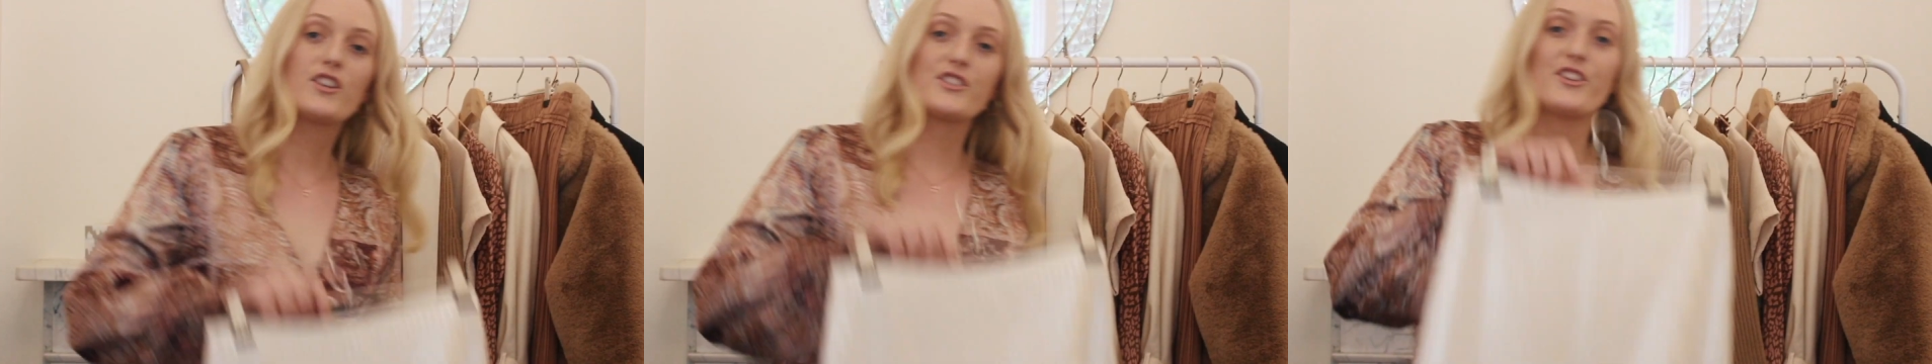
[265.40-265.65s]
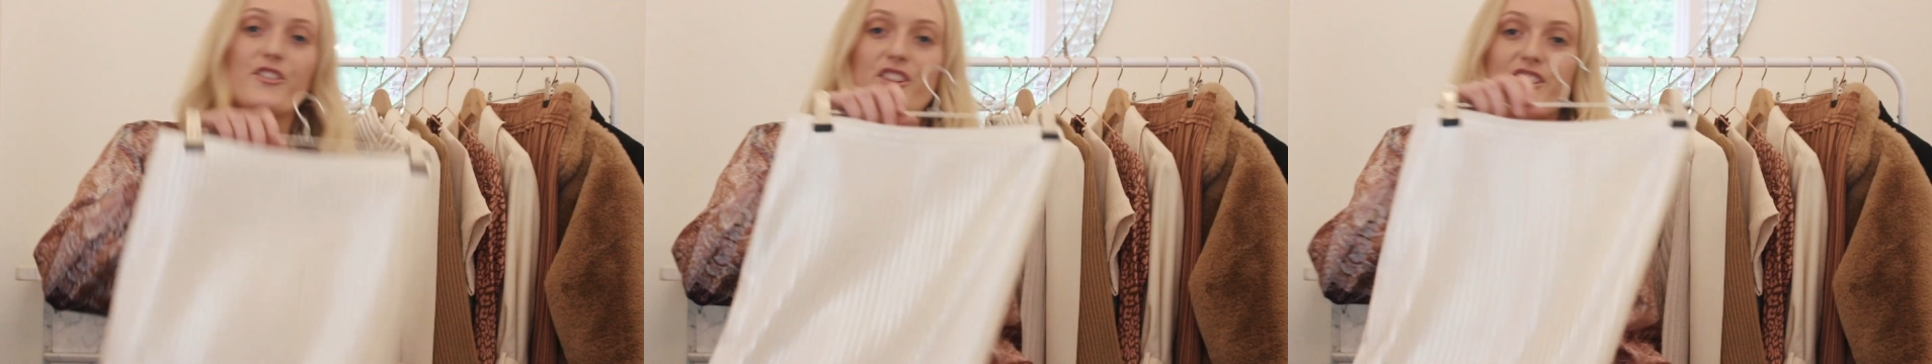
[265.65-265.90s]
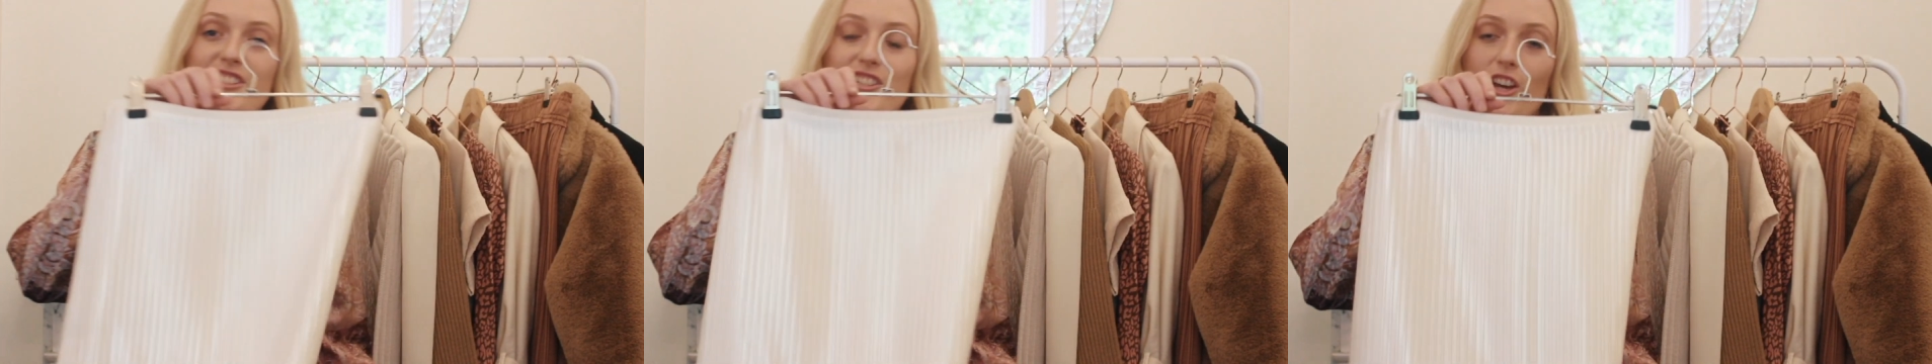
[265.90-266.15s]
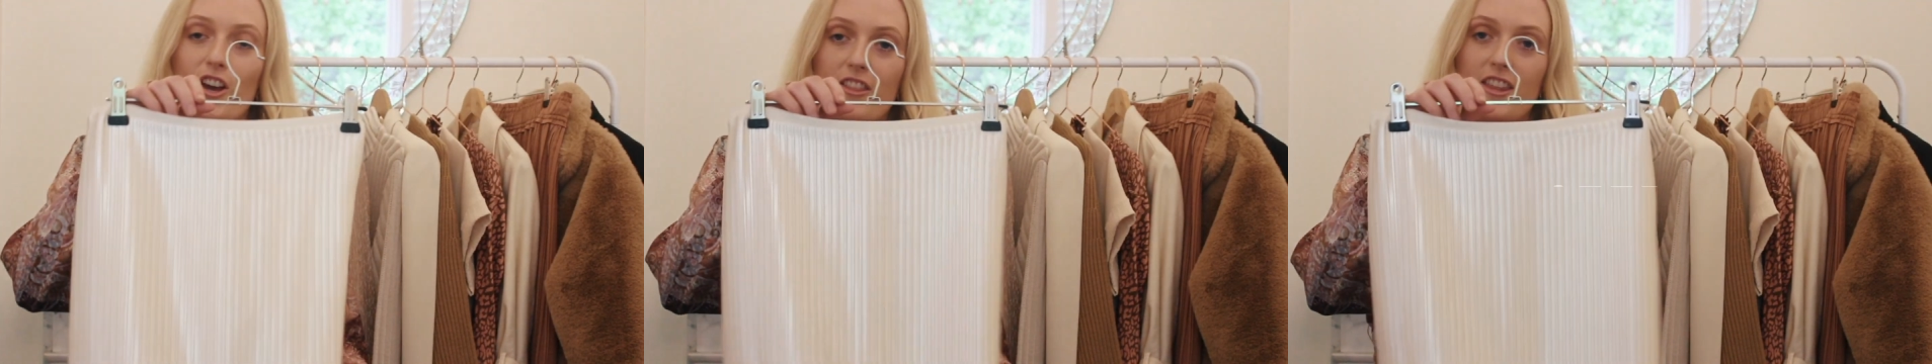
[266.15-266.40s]
So this
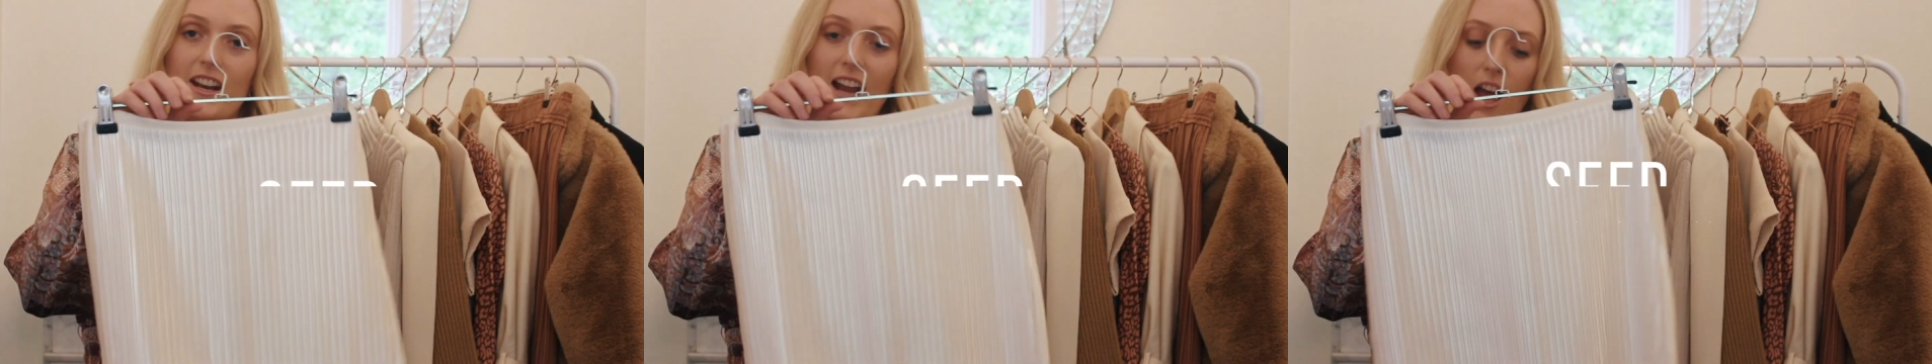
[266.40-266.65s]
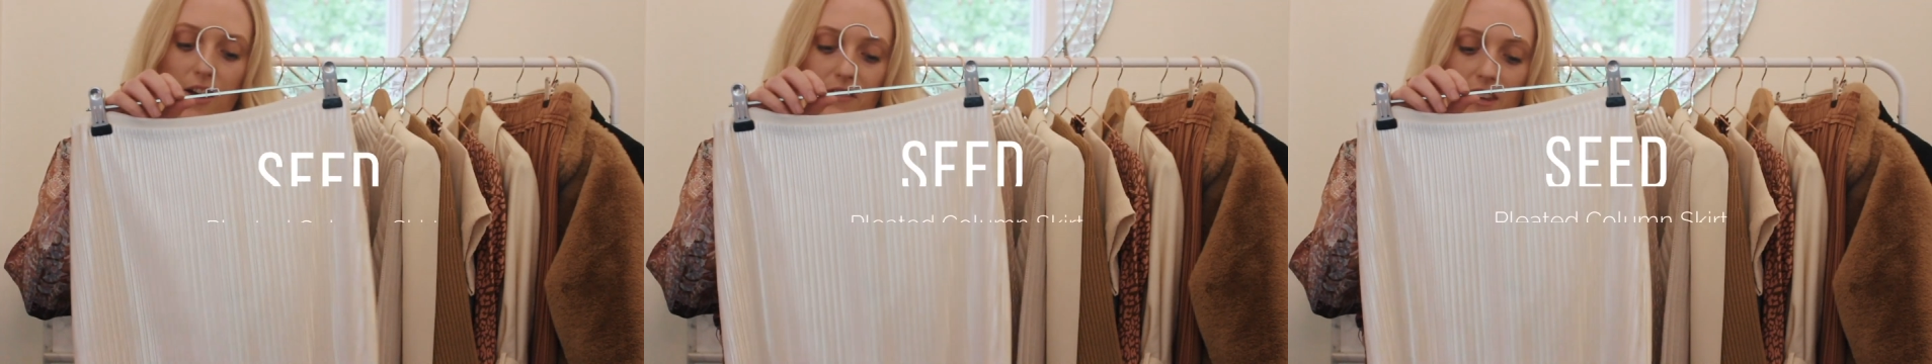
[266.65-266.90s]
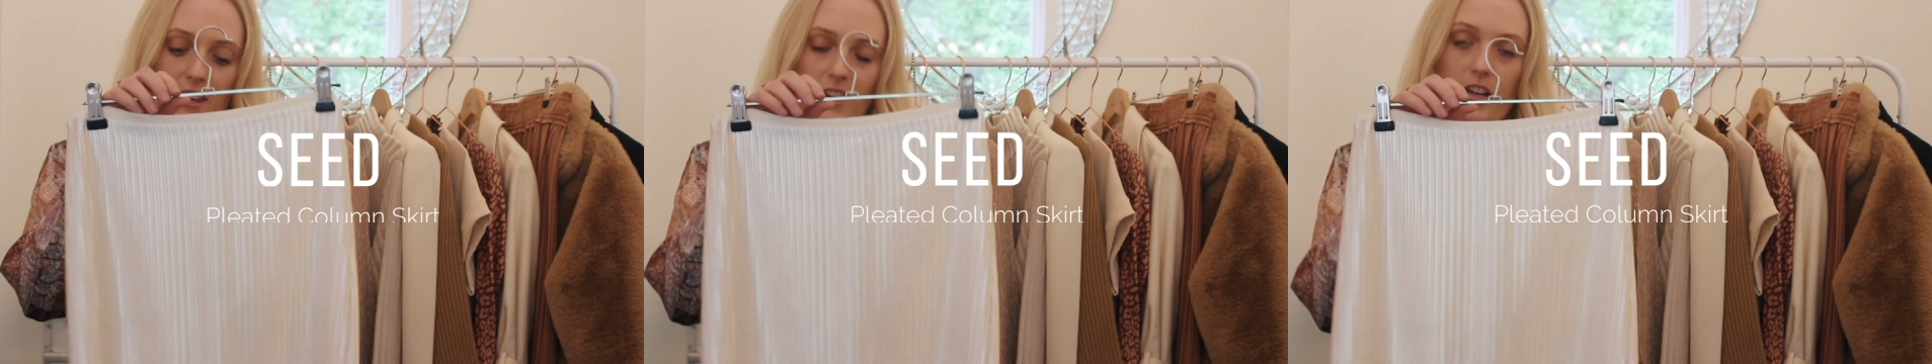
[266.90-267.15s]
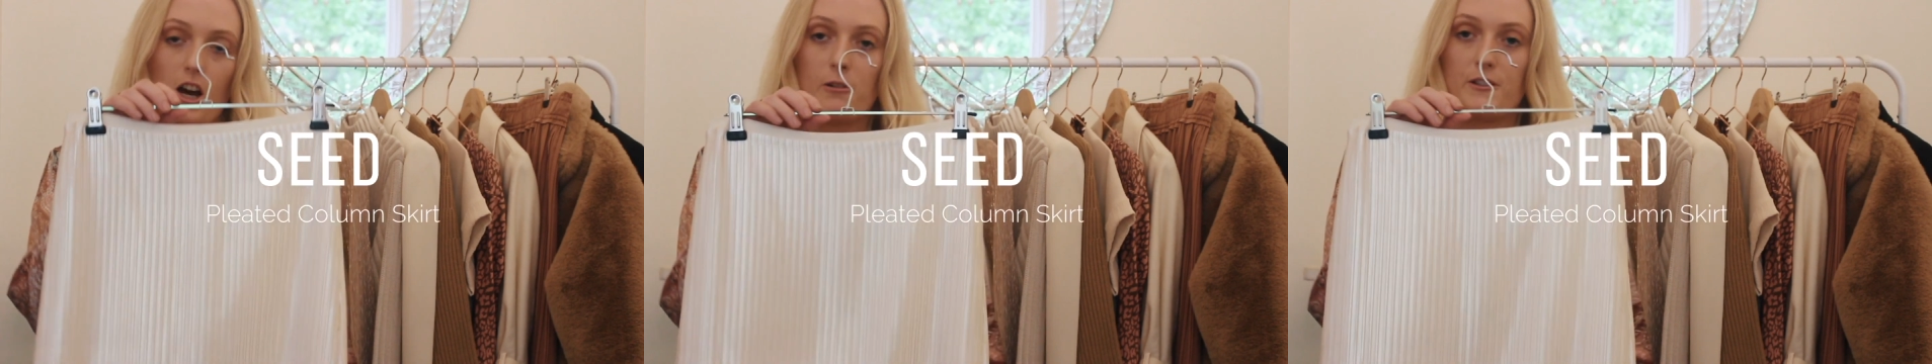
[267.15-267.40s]
skirt that I have
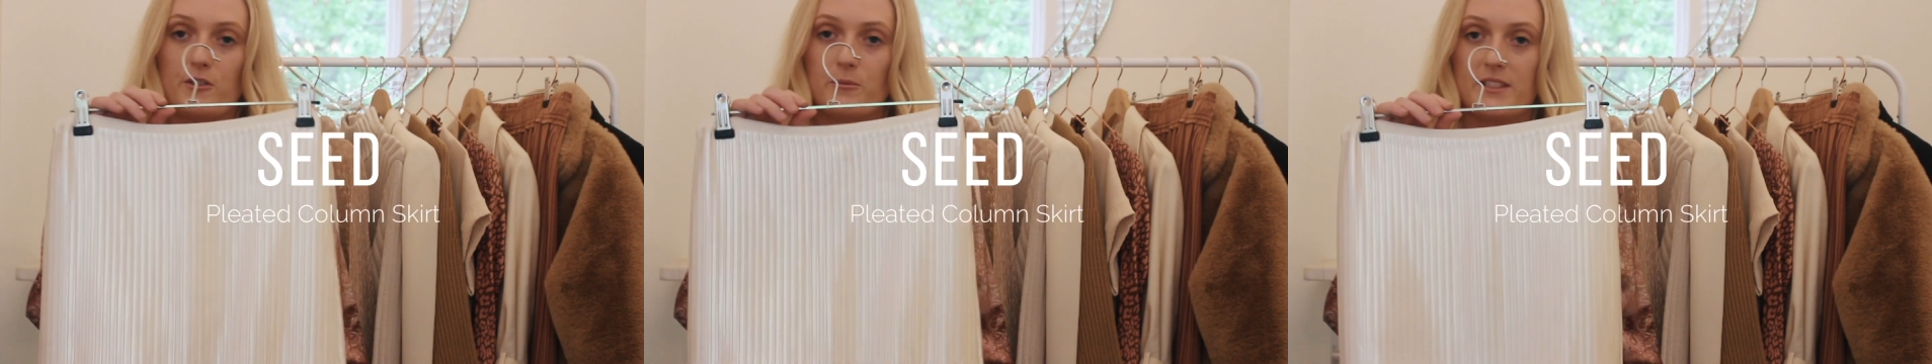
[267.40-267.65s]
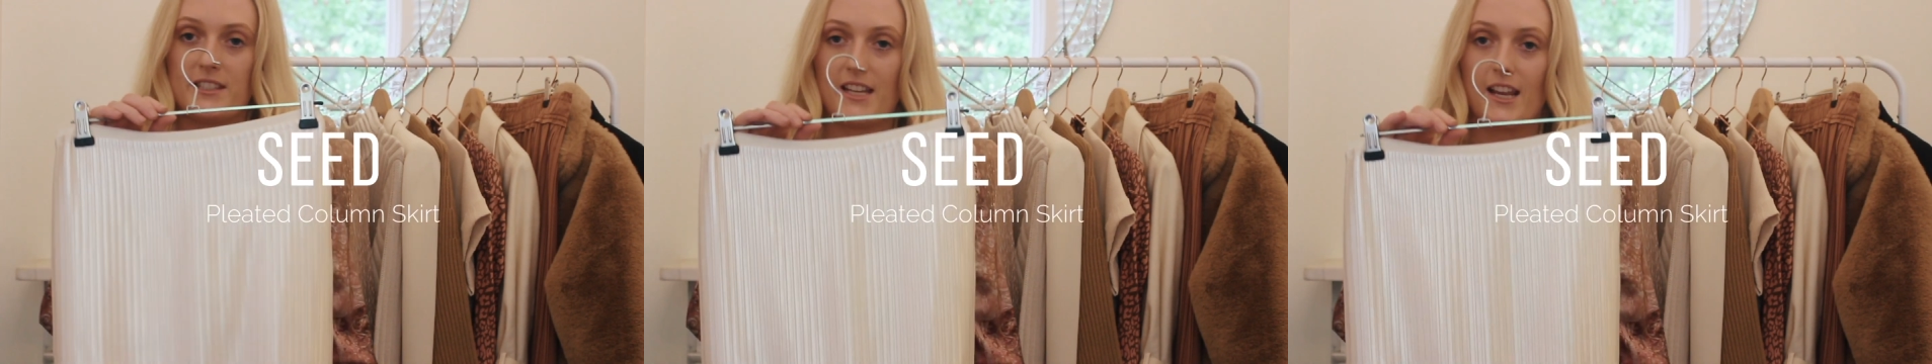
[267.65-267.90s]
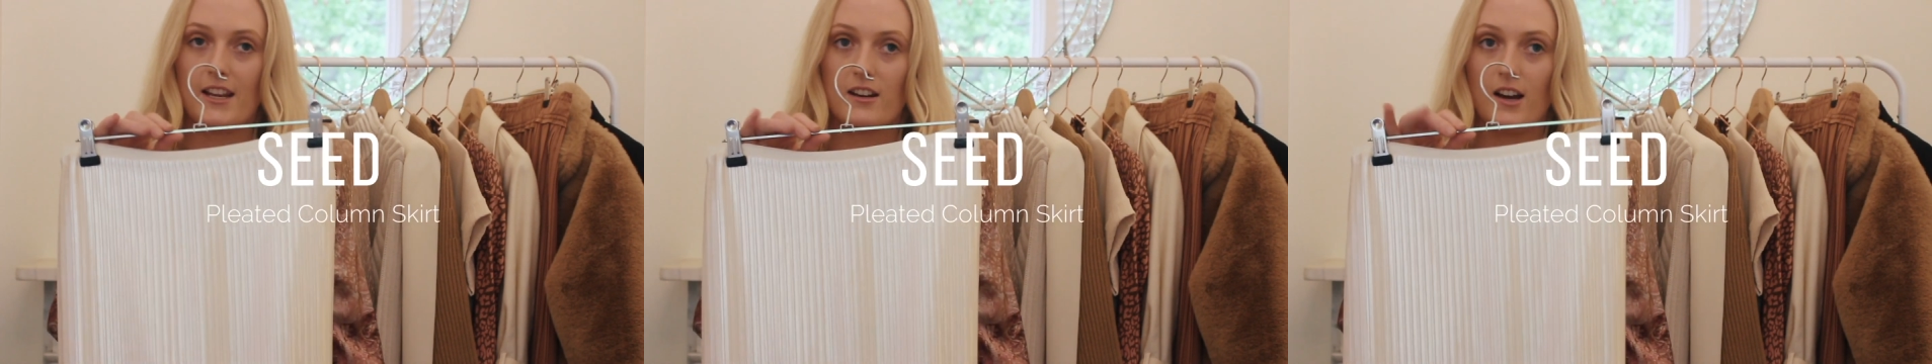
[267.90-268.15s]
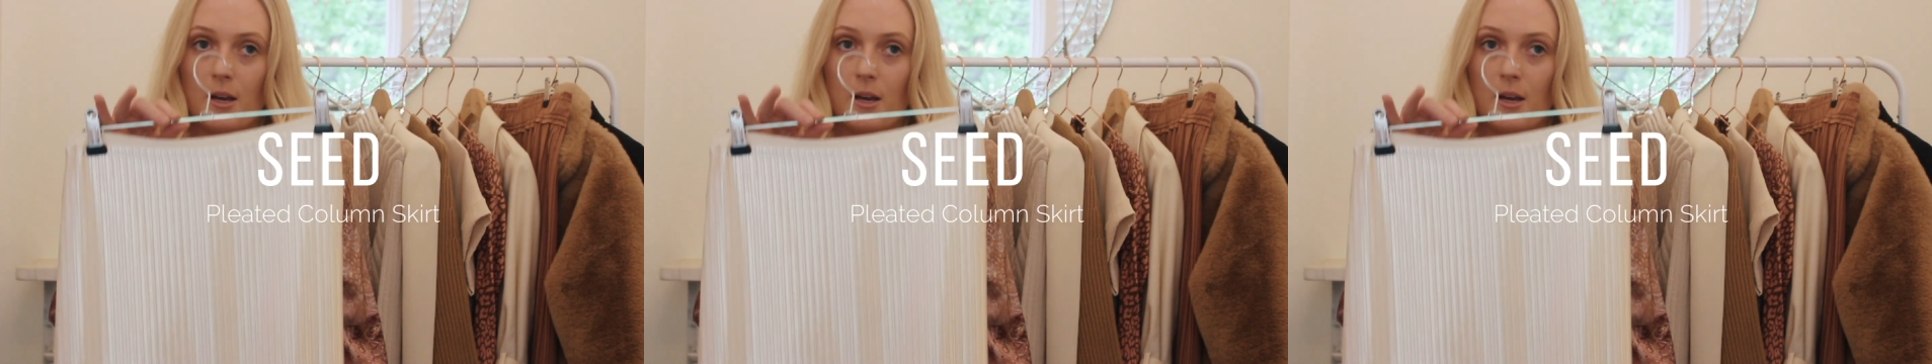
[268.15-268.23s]
here comes from Seed.